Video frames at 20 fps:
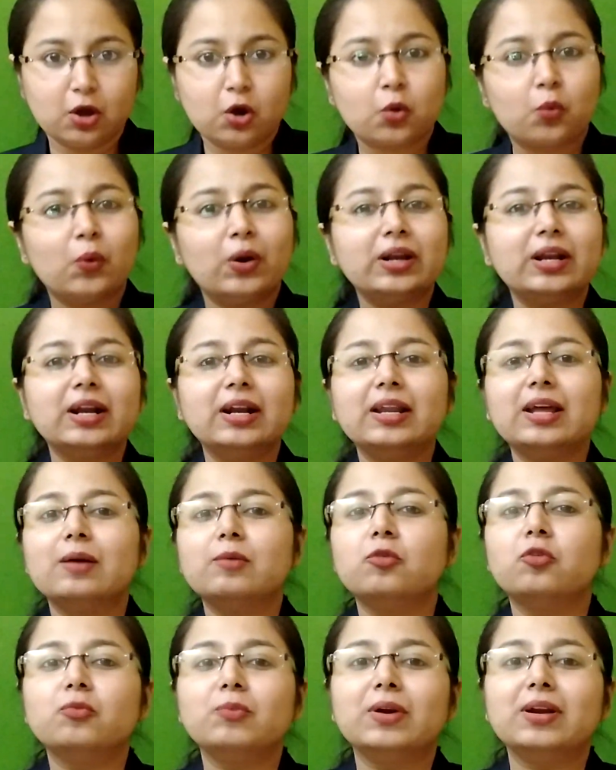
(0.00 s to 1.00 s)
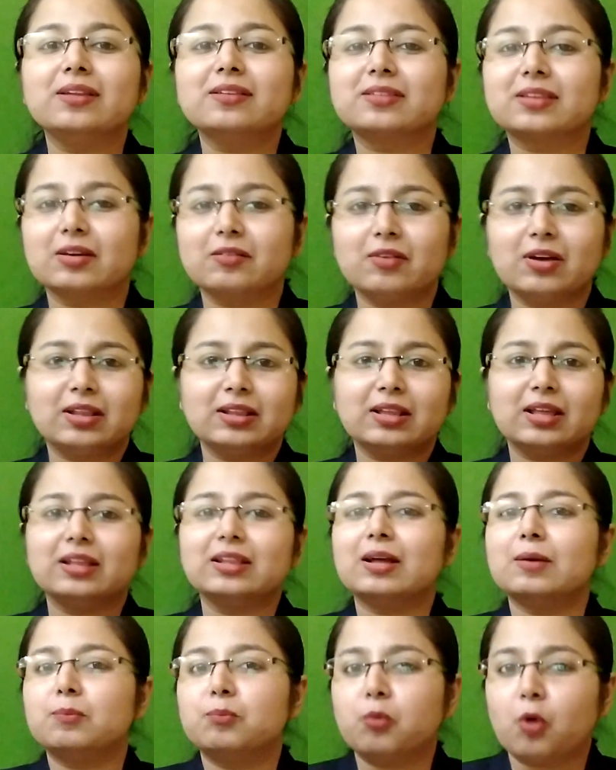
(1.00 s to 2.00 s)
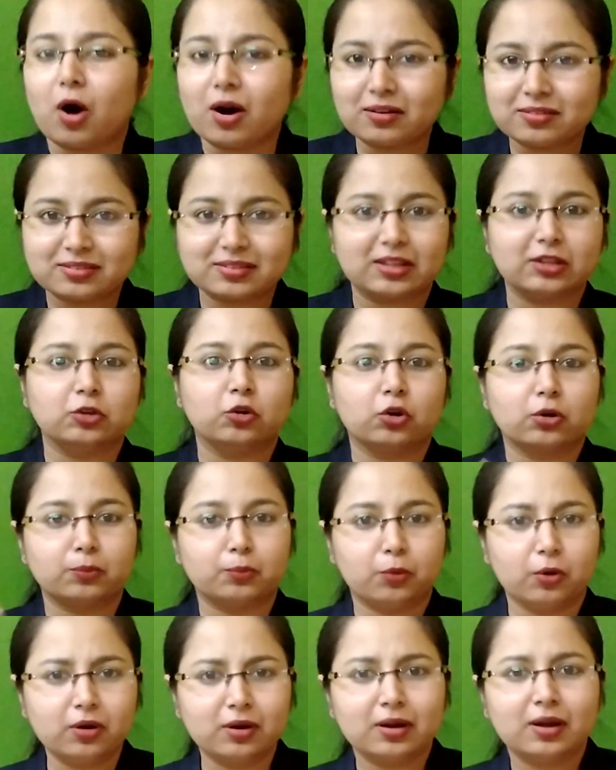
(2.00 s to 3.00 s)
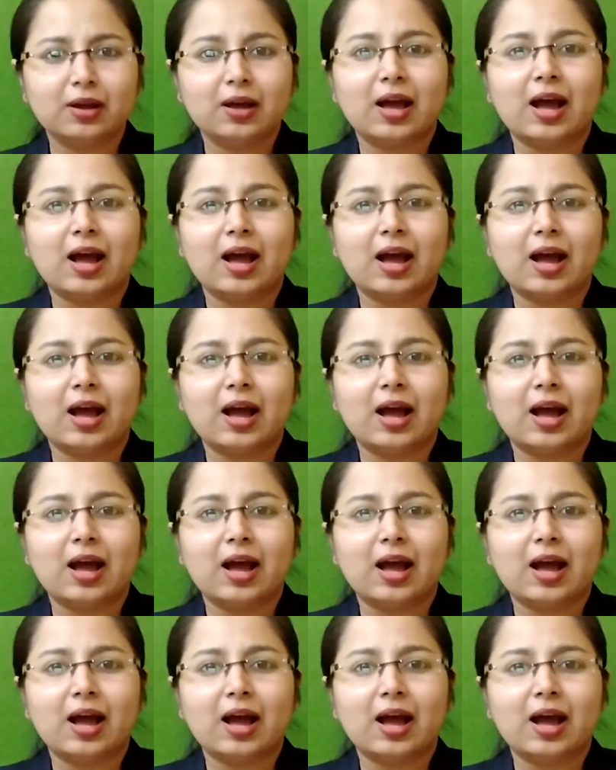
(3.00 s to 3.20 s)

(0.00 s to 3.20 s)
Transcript: Quit India movement is given in a box in your book,